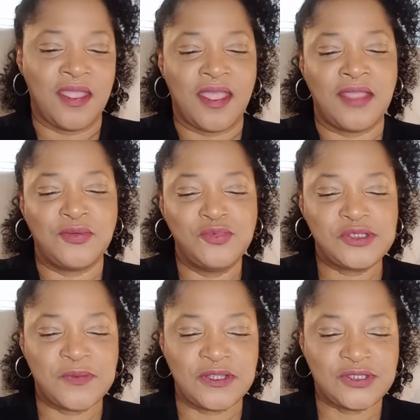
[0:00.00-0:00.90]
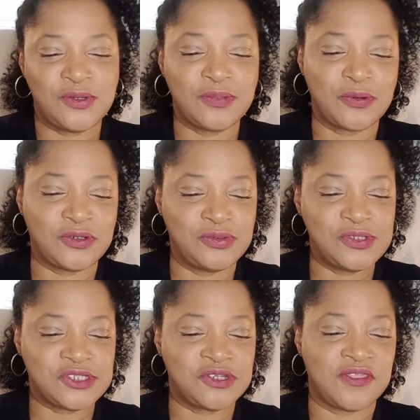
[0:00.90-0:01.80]
And Uzma told the
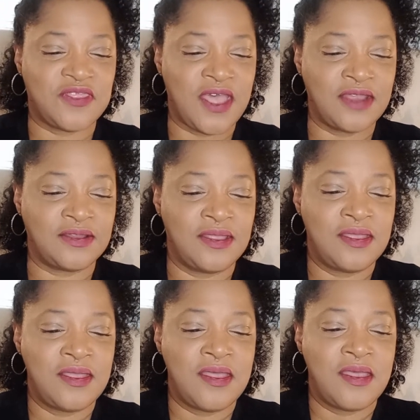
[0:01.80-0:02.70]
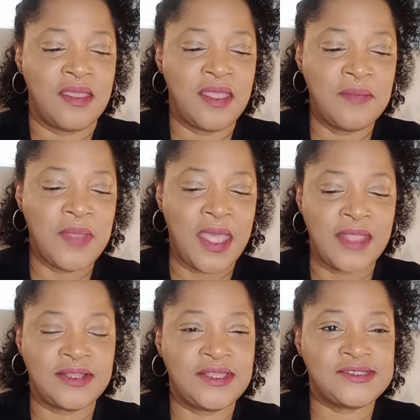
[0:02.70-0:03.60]
producer that him
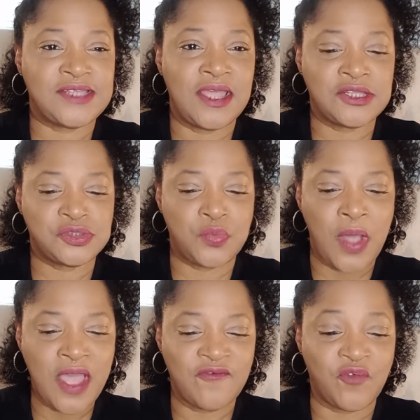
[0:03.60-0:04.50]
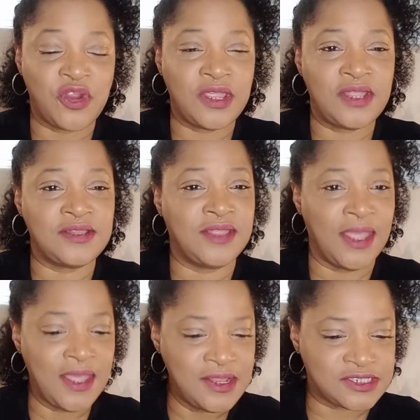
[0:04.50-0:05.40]
and his ex-wife were
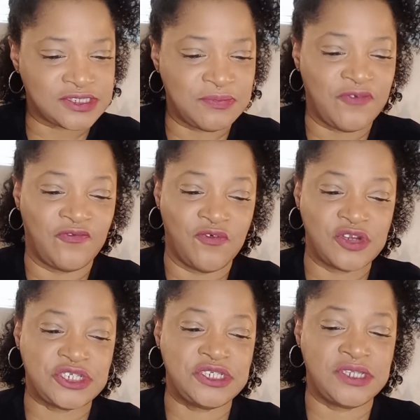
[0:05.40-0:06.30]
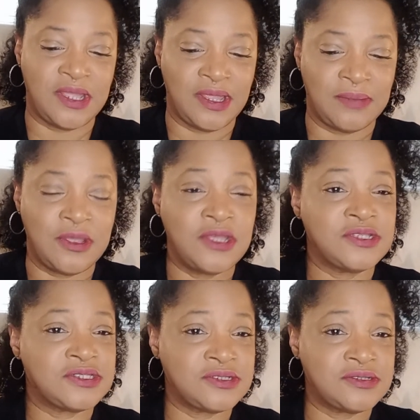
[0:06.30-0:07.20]
engaged before she came
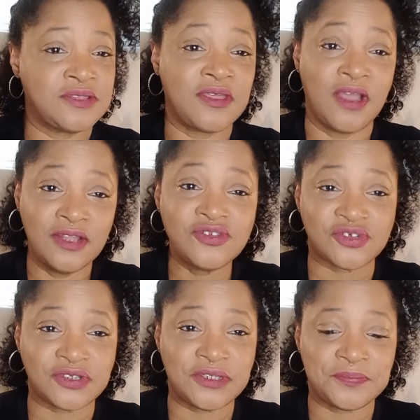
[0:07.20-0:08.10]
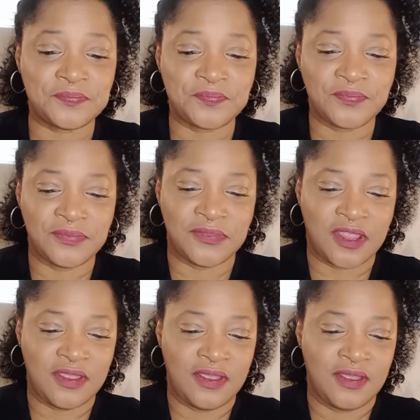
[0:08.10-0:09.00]
to the country.
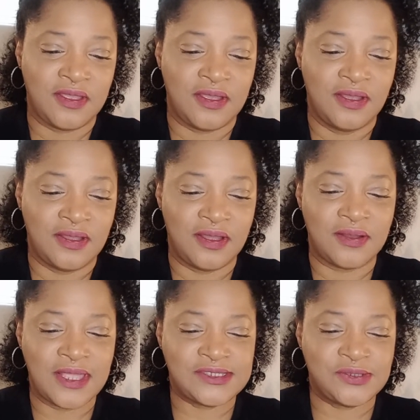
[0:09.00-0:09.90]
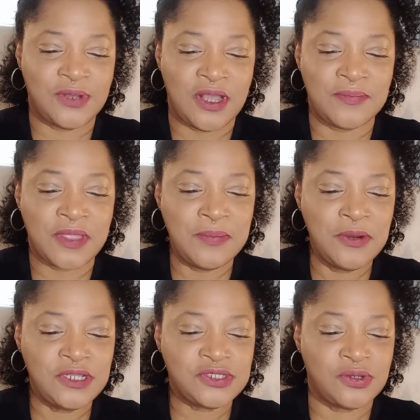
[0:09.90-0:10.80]
Okay, so
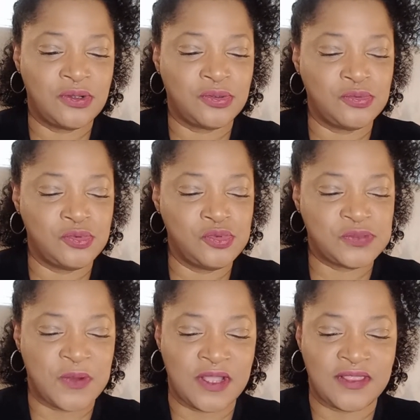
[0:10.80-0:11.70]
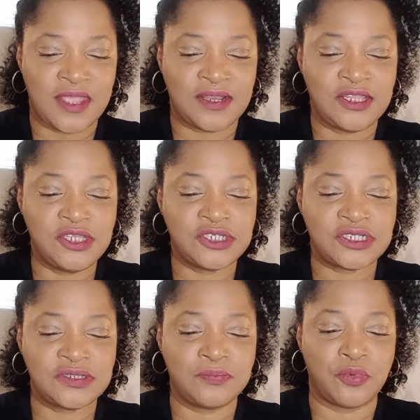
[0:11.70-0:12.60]
Kimberly told Usman that he
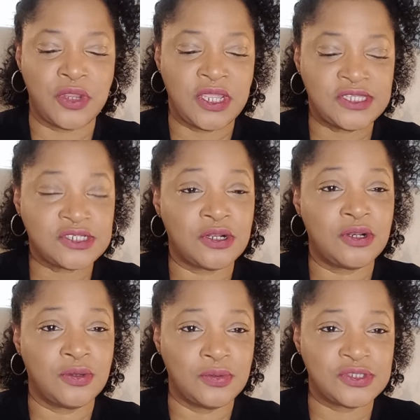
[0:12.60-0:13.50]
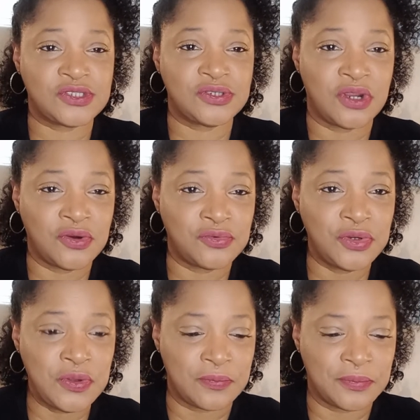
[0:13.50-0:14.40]
should bring his clothes to her
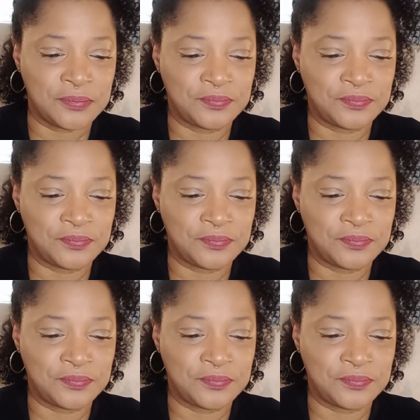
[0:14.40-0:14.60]
room.